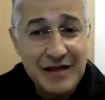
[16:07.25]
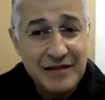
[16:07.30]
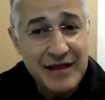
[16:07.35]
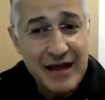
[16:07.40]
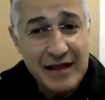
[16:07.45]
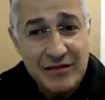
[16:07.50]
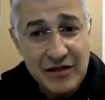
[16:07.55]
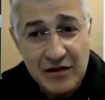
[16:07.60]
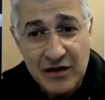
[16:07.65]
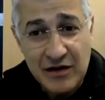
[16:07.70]

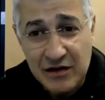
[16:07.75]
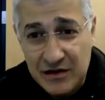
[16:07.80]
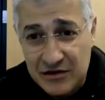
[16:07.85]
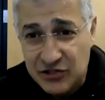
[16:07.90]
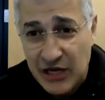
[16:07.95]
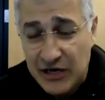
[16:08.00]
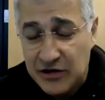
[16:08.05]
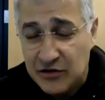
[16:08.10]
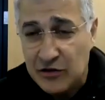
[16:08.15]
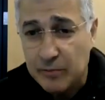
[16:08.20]
that the
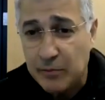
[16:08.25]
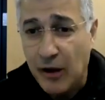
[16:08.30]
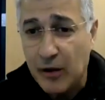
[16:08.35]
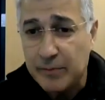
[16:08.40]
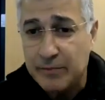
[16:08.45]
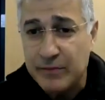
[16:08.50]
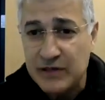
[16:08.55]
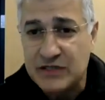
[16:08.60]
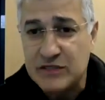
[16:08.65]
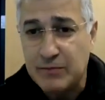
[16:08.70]
general
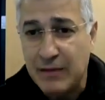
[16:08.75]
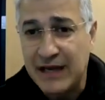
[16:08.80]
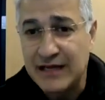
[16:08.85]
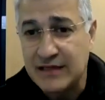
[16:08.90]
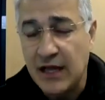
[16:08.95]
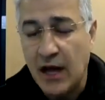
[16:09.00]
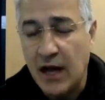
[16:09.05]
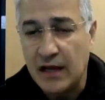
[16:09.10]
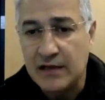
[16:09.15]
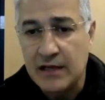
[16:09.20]
populace
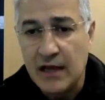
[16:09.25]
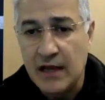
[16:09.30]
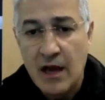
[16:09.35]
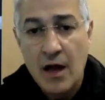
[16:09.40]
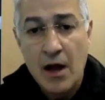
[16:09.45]
might not.